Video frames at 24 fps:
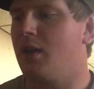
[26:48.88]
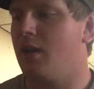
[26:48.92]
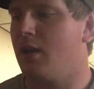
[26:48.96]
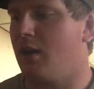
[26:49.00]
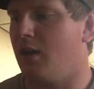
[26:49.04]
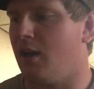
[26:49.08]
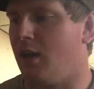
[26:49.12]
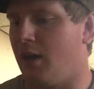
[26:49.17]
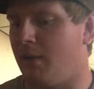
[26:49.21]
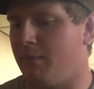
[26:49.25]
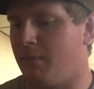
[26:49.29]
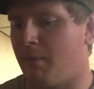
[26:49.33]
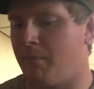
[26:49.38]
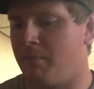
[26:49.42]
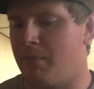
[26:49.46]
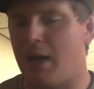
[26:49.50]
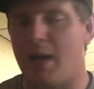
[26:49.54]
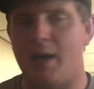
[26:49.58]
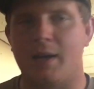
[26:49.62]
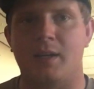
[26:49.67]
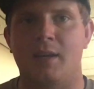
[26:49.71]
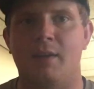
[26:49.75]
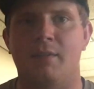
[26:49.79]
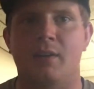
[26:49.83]
I'm
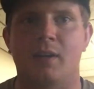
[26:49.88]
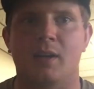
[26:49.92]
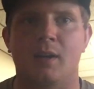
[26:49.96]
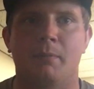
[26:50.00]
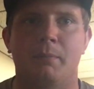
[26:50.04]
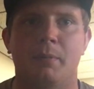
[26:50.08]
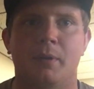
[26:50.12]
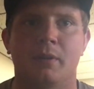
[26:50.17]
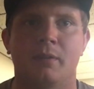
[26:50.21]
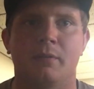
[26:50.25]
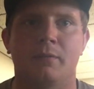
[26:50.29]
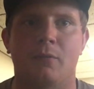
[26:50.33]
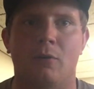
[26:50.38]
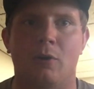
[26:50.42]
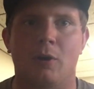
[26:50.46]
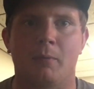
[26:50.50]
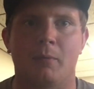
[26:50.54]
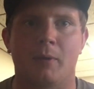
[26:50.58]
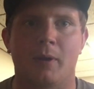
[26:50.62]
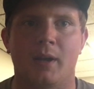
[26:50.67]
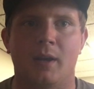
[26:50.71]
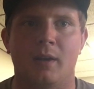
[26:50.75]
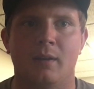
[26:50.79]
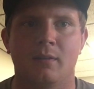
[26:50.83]
not giving up on the
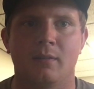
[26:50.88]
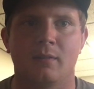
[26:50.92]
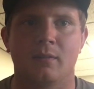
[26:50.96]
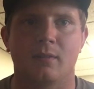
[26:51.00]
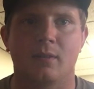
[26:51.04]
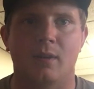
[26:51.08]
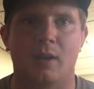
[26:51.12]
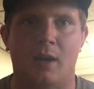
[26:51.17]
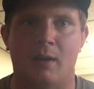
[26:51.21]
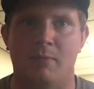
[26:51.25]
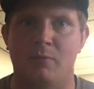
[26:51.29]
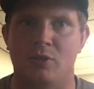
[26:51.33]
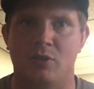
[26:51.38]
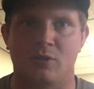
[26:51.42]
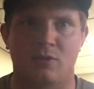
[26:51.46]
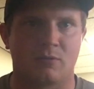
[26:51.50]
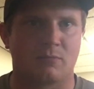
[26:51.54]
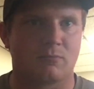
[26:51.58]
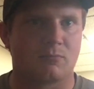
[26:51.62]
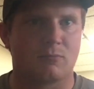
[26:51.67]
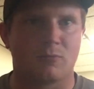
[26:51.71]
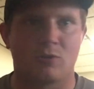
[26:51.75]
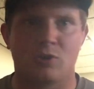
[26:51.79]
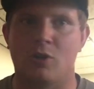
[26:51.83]
4-blade. I'm just
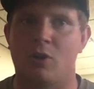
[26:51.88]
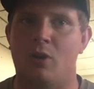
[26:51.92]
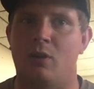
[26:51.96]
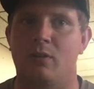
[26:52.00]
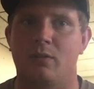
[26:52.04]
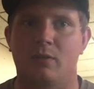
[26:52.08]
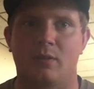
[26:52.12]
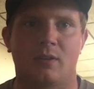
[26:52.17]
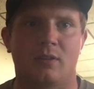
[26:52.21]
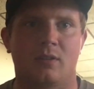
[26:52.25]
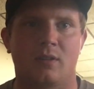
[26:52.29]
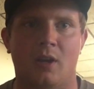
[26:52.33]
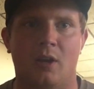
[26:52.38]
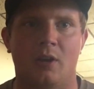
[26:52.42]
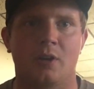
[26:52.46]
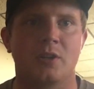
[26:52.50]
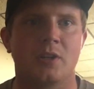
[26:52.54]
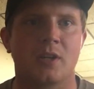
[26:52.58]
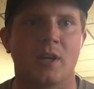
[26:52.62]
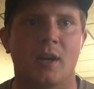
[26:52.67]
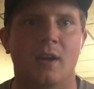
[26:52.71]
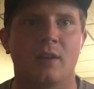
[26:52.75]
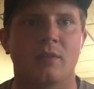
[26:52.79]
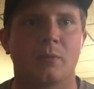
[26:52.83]
telling
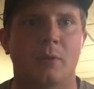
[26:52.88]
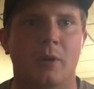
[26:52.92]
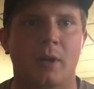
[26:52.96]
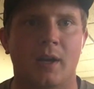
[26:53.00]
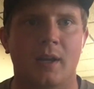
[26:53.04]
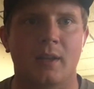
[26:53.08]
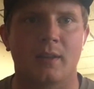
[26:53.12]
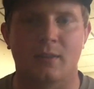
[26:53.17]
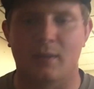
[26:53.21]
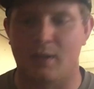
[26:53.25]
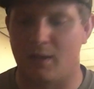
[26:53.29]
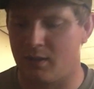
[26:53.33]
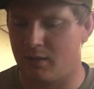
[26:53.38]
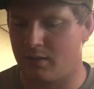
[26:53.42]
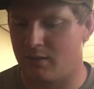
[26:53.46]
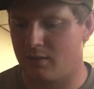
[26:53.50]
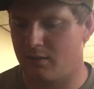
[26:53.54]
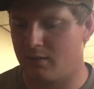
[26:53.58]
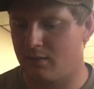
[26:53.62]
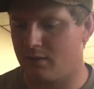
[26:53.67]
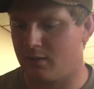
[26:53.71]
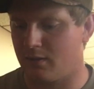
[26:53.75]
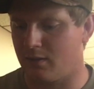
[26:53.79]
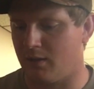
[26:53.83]
you guys what I think
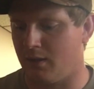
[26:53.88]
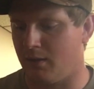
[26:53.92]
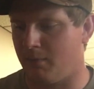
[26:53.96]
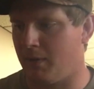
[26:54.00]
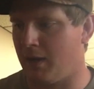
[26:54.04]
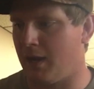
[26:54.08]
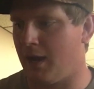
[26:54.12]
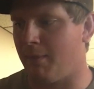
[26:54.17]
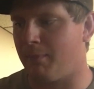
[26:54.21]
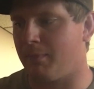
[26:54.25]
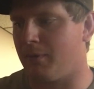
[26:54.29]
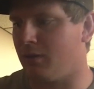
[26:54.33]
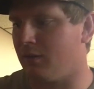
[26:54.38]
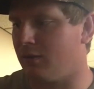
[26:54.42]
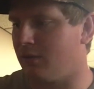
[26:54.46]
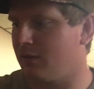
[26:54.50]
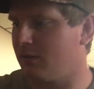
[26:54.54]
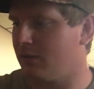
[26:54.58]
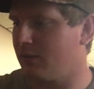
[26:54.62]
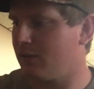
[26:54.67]
happened.